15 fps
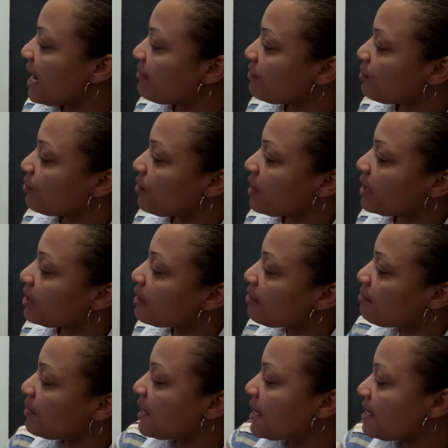everyone
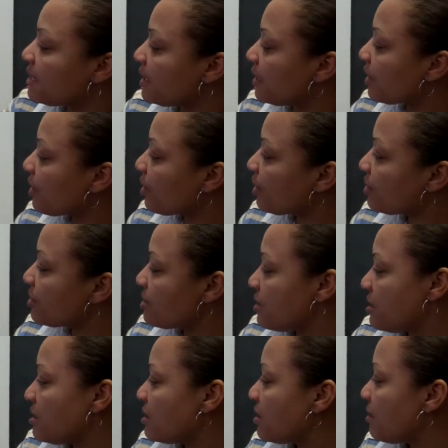because it
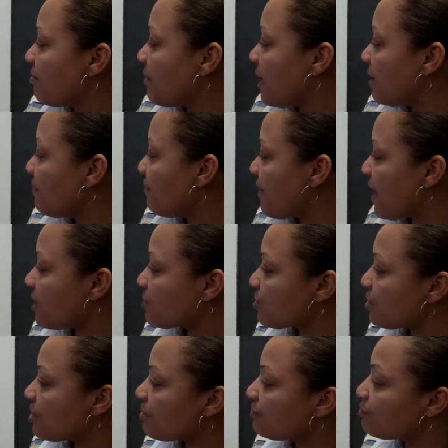encourages the manufacture
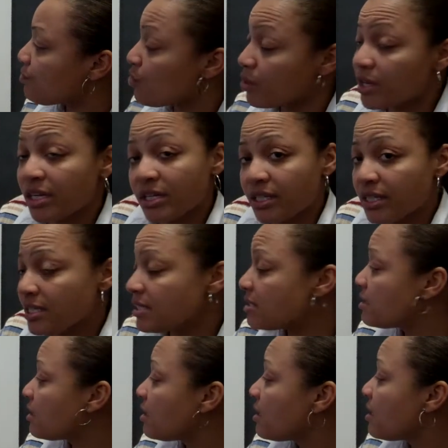of more
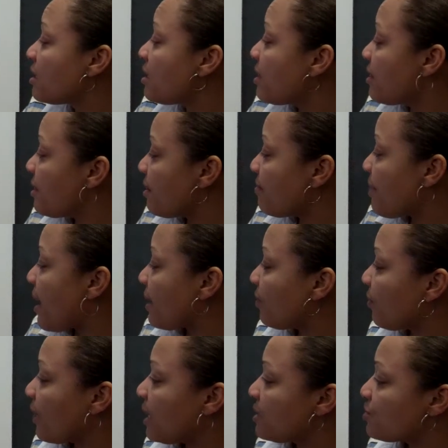goods, thereby
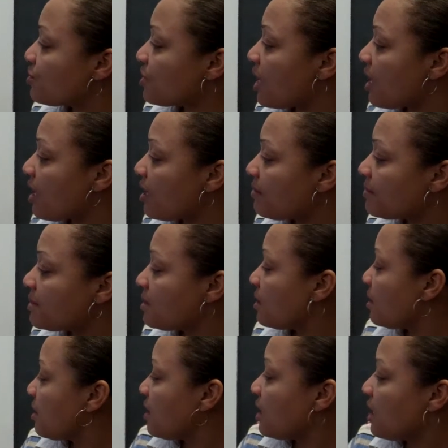creating jobs,
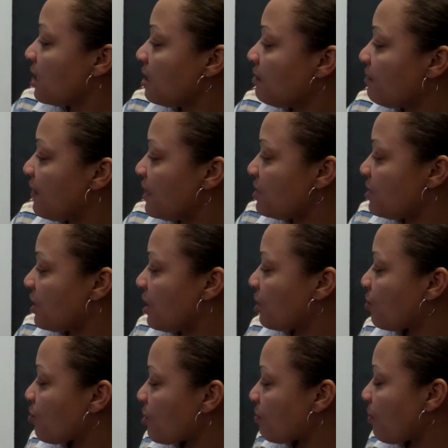innovation, and
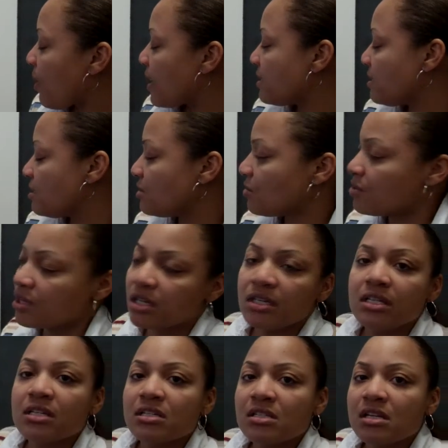lower prices on
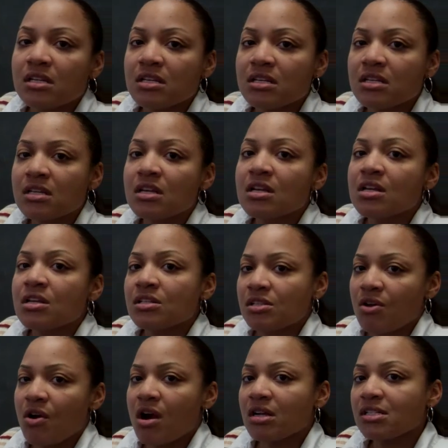goods.
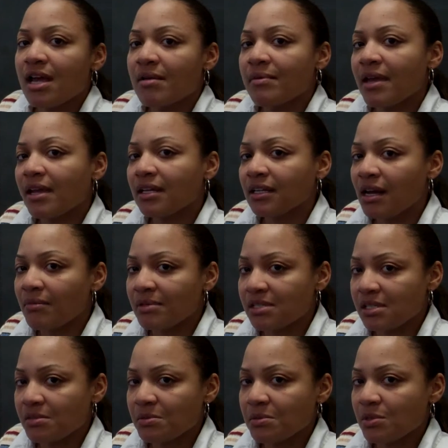So our type of economic
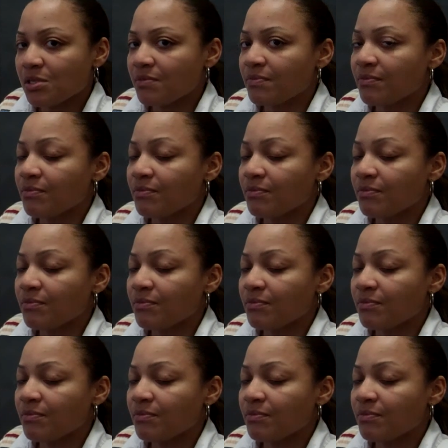system was